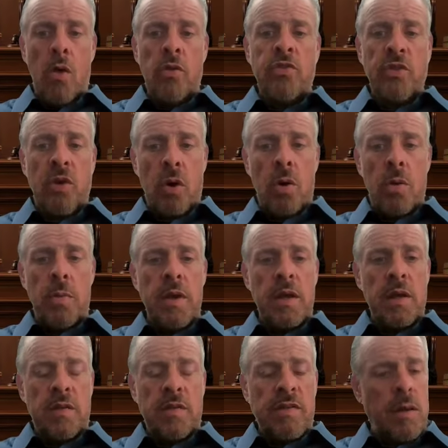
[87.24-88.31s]
all started
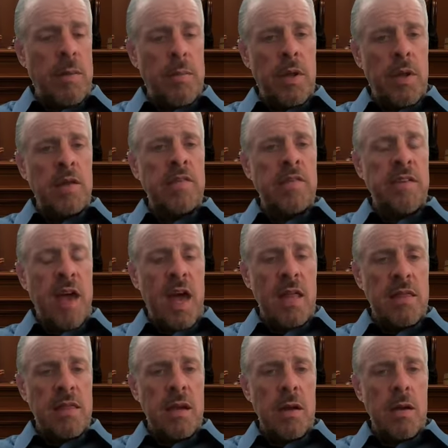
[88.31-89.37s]
because somebody
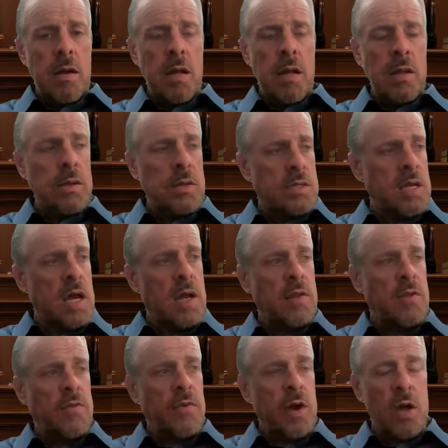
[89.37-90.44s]
sat there and looked at
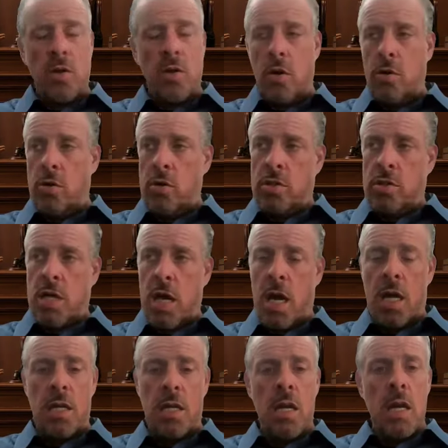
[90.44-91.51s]
his friend or looked
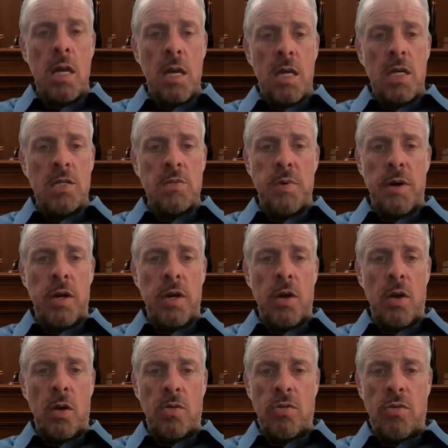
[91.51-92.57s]
at his
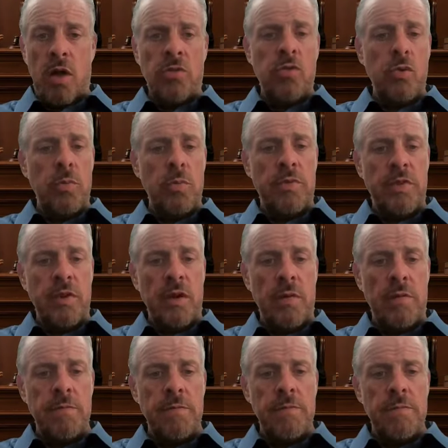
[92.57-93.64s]
buddy or thought to
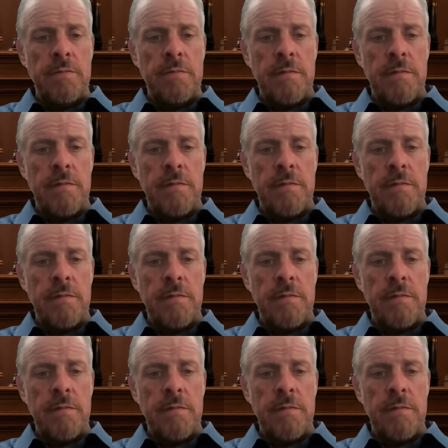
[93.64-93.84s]
himself,